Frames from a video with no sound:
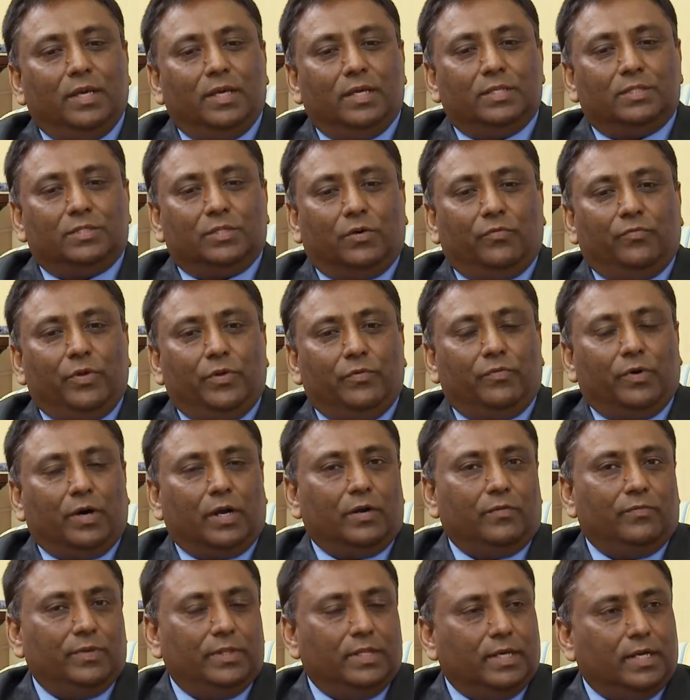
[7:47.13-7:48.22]
So we
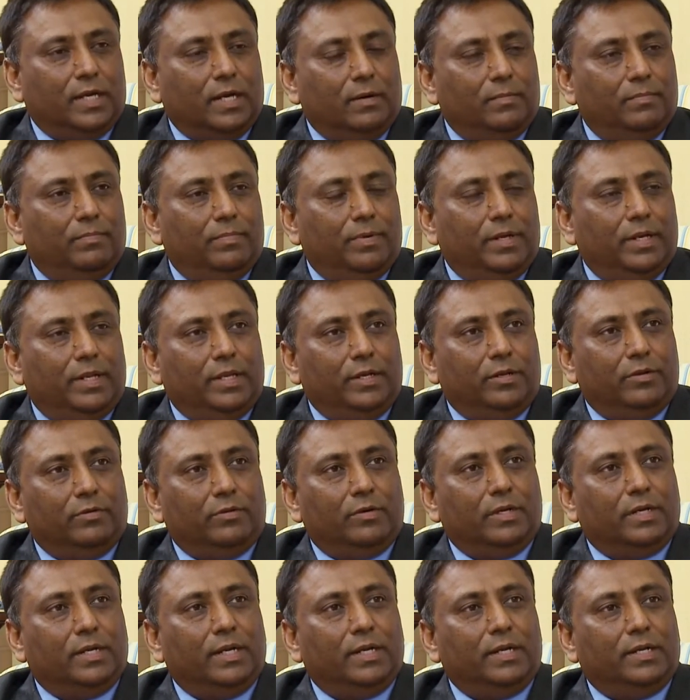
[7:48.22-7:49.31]
work with a company to
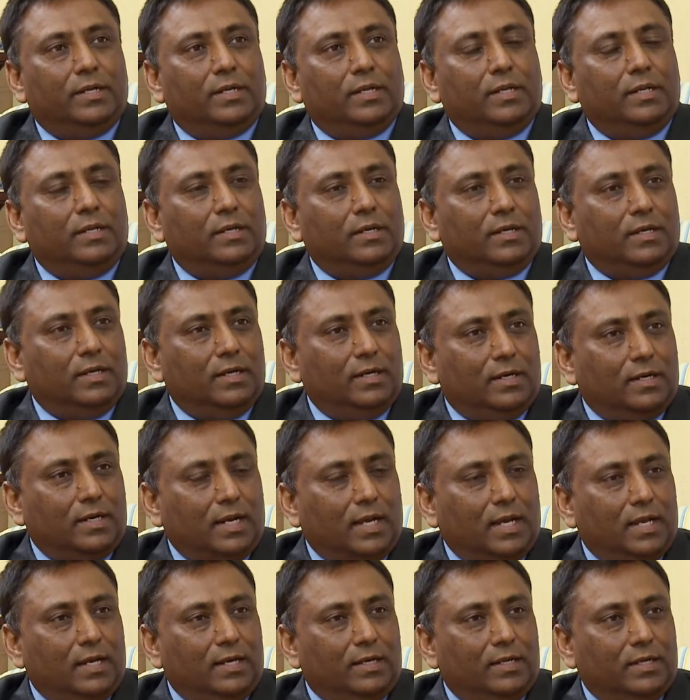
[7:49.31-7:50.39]
create clinical
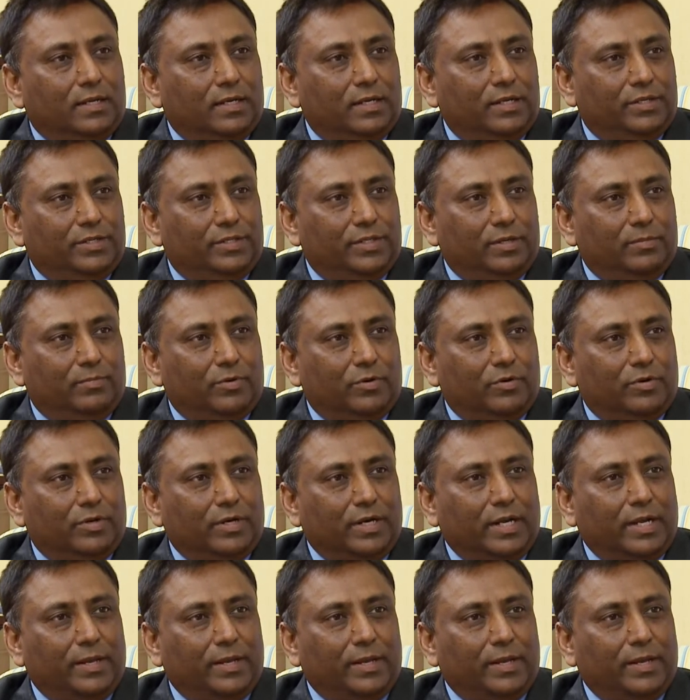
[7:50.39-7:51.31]
trial technician program.